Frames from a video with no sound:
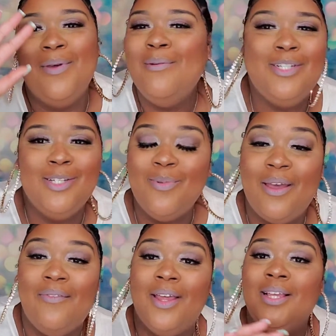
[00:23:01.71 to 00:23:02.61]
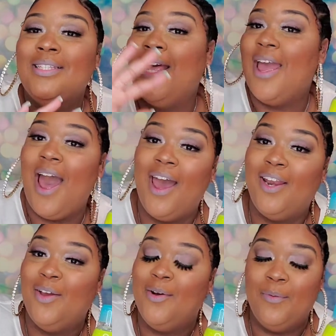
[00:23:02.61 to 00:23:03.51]
He was just waving, saying hi to
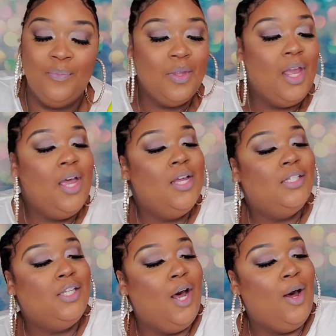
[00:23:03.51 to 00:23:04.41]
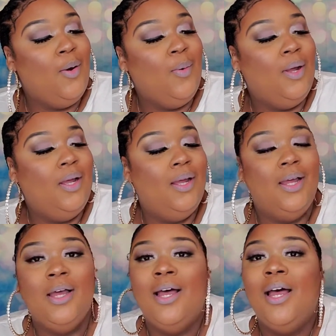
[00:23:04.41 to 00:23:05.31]
y'all. So
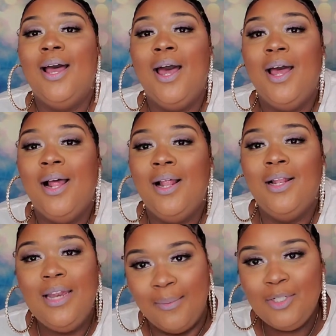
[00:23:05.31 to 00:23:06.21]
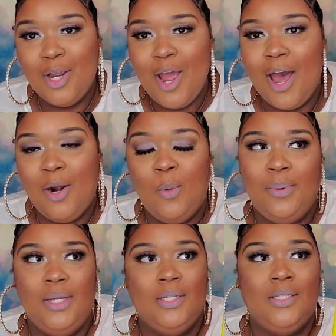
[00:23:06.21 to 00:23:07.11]
let me show y'all how to open
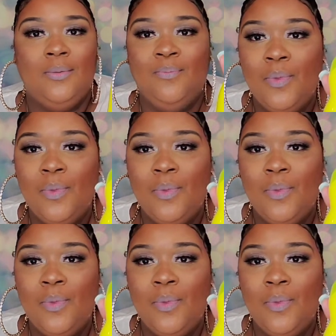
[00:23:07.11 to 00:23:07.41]
this.